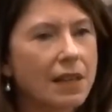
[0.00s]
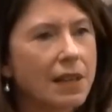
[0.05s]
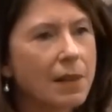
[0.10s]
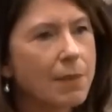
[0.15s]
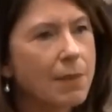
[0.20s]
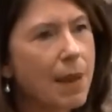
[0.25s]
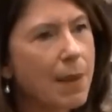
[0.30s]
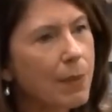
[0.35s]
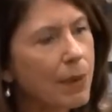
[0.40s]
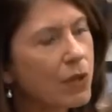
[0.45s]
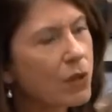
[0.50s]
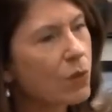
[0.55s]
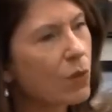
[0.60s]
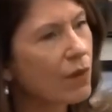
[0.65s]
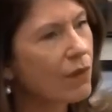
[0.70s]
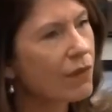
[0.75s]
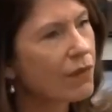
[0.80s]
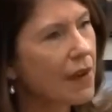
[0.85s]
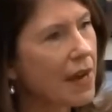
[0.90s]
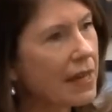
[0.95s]
my books
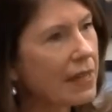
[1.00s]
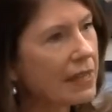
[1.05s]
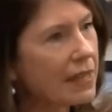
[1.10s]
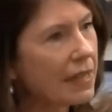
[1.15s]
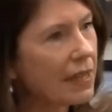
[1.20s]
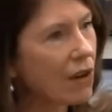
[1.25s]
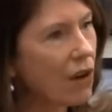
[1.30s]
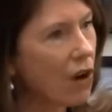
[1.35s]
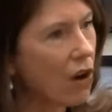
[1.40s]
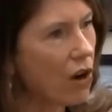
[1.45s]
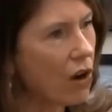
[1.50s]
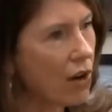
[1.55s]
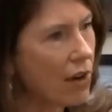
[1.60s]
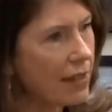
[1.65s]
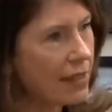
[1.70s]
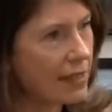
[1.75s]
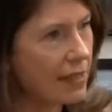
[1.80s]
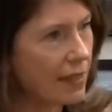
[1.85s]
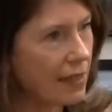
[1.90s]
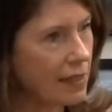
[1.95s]
weren't finding an
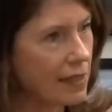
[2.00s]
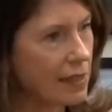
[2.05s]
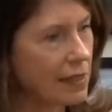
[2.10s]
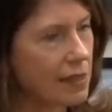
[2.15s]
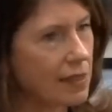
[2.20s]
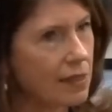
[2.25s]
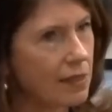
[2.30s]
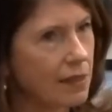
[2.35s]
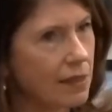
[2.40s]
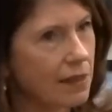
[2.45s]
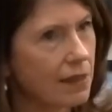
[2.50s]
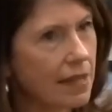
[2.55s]
audience,